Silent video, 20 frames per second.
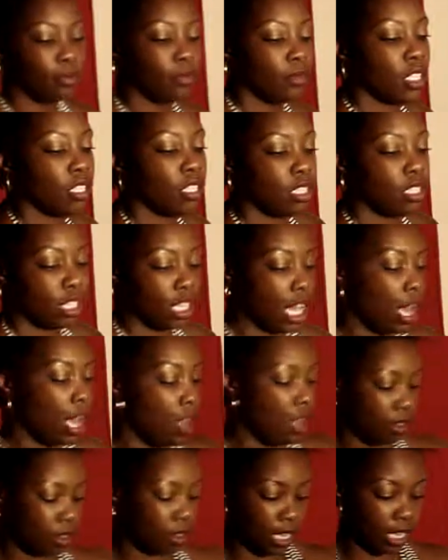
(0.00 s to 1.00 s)
this is
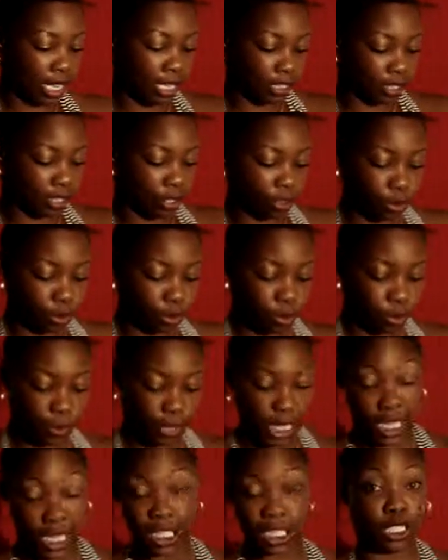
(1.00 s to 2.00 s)
how I do
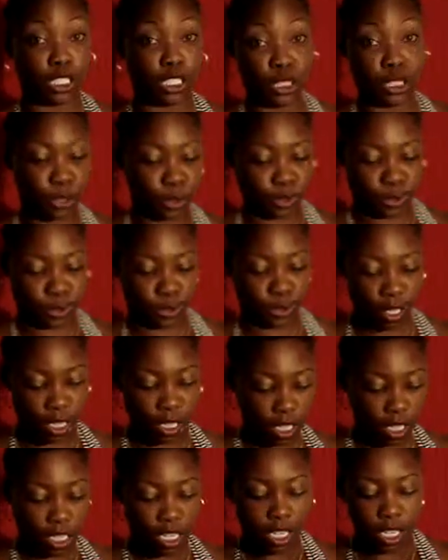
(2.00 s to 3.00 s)
what I do
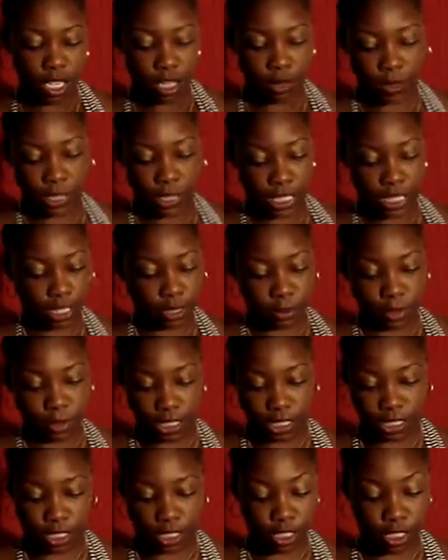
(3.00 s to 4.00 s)
when I get
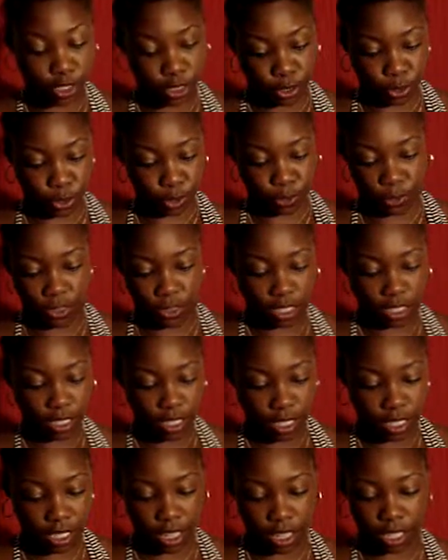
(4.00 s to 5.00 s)
ready to do
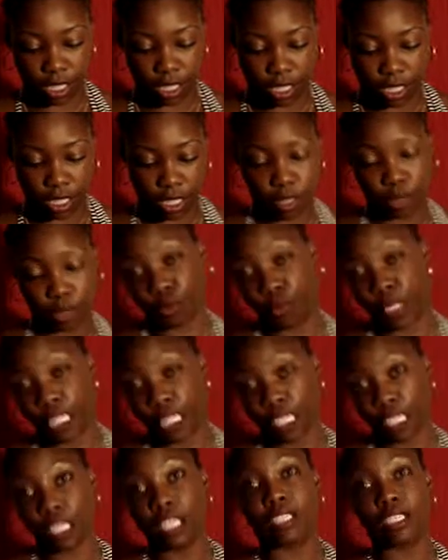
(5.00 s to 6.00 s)
the
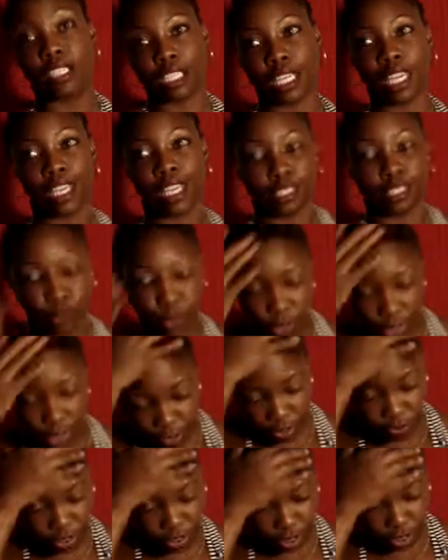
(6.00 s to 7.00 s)
wig slash
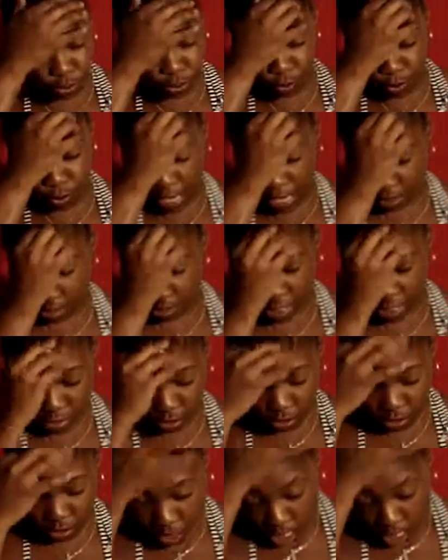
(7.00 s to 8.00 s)
weave to outsiders.